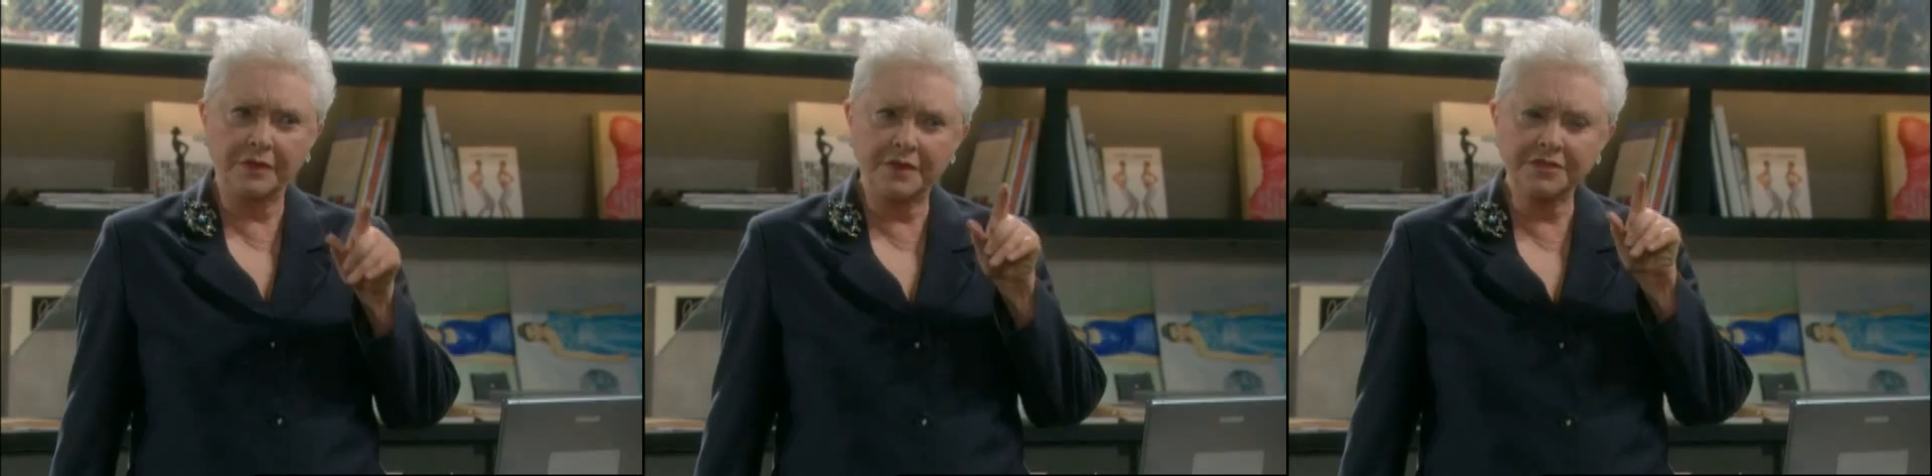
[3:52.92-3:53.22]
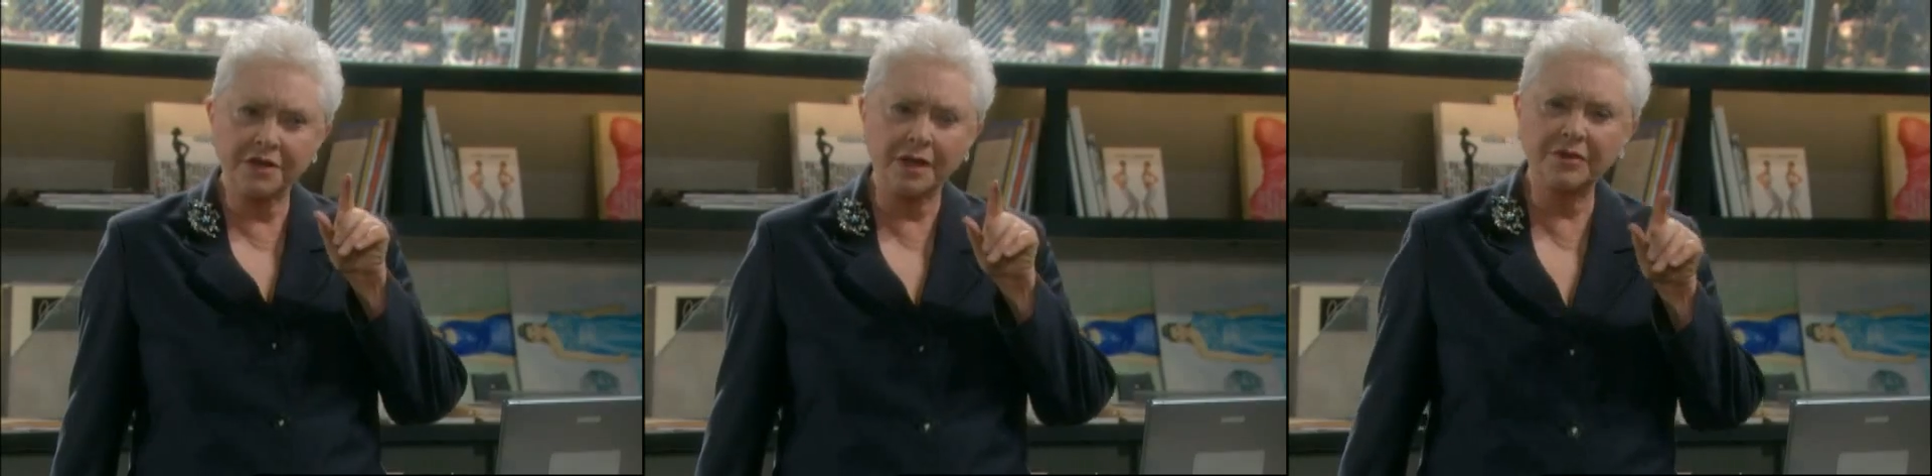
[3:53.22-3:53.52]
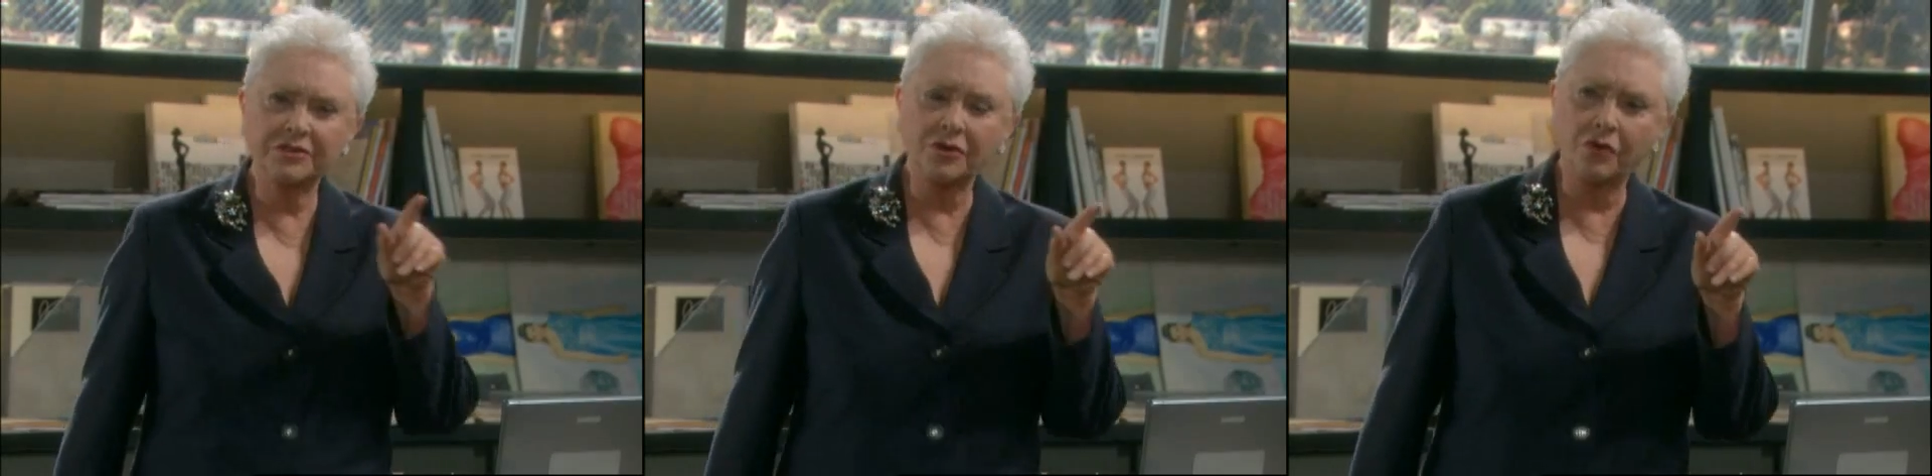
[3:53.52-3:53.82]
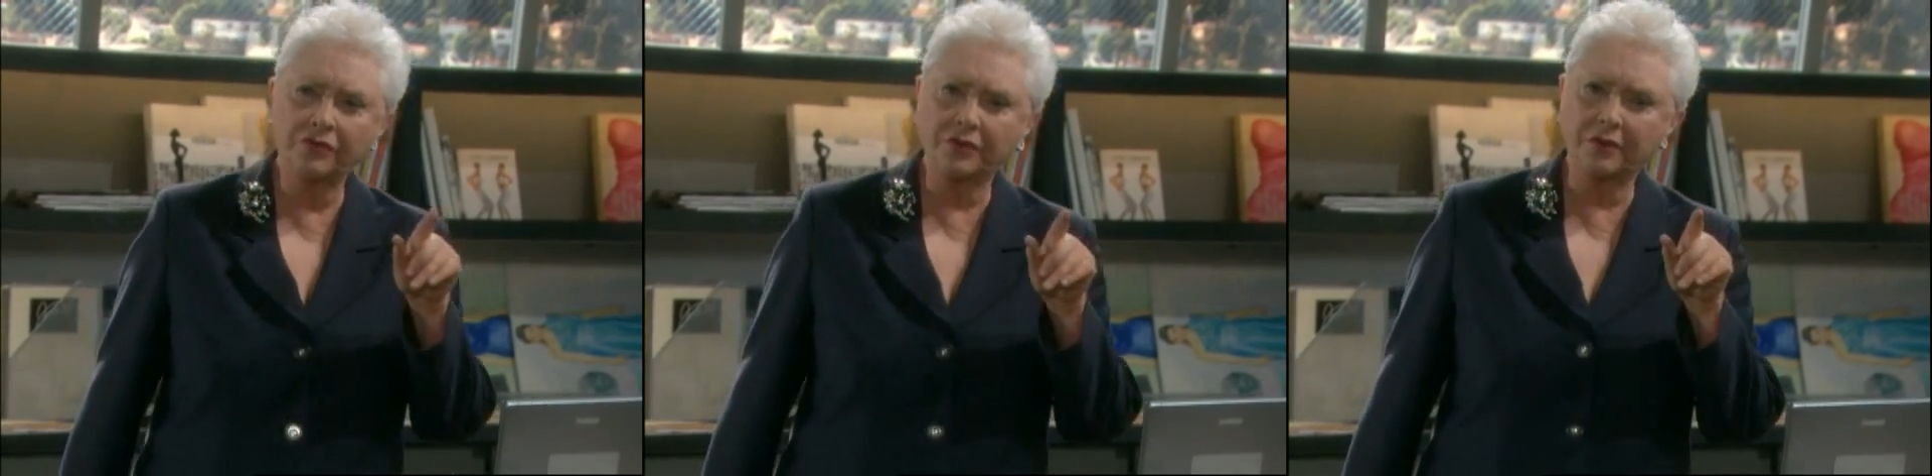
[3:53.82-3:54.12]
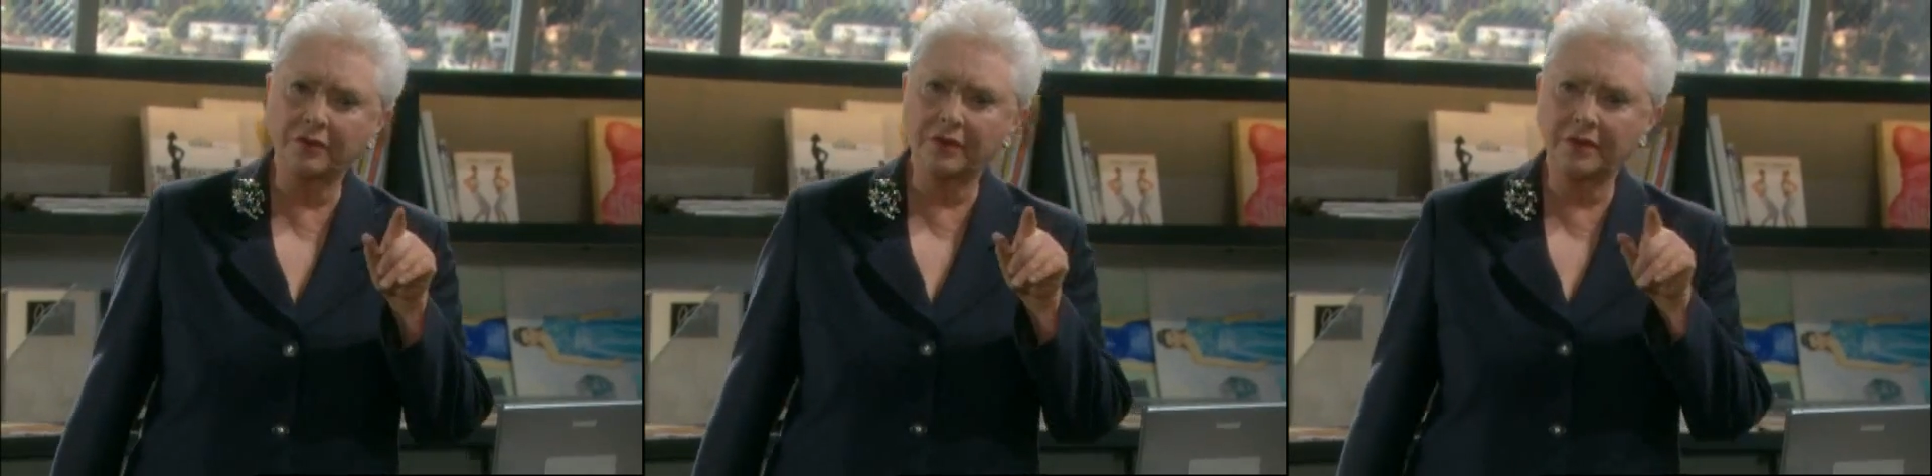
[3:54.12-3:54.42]
only this time it's
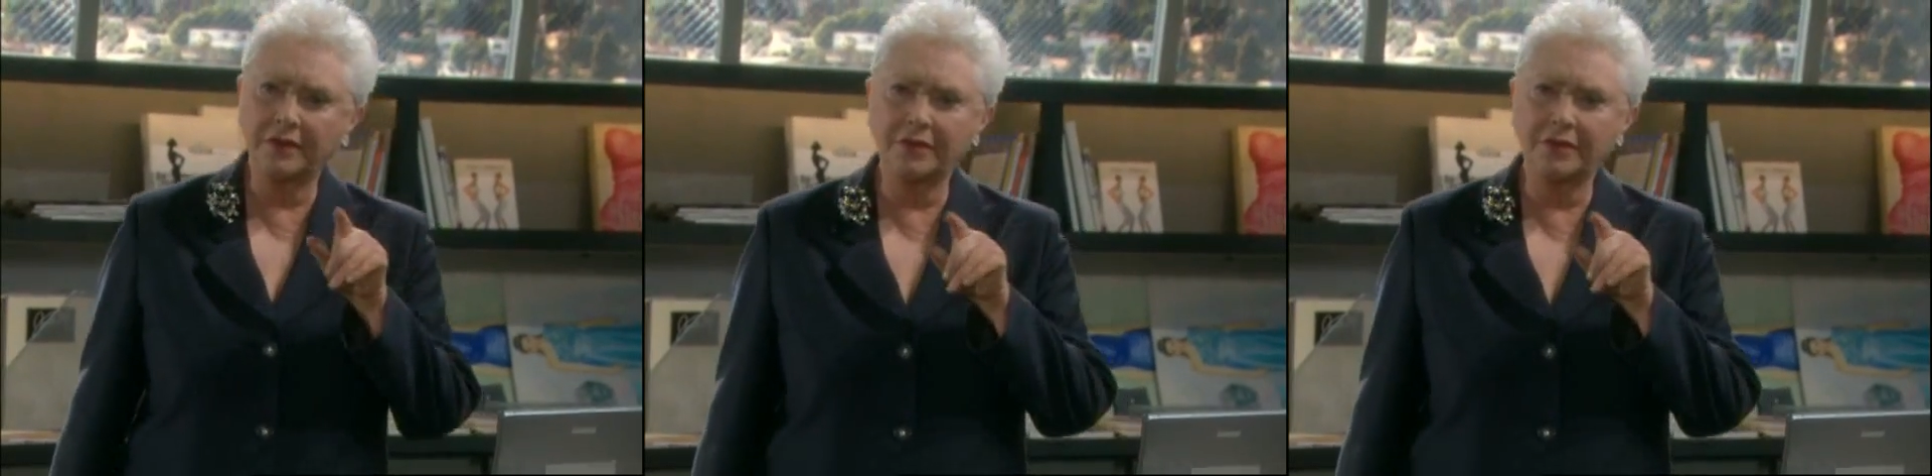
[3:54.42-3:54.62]
over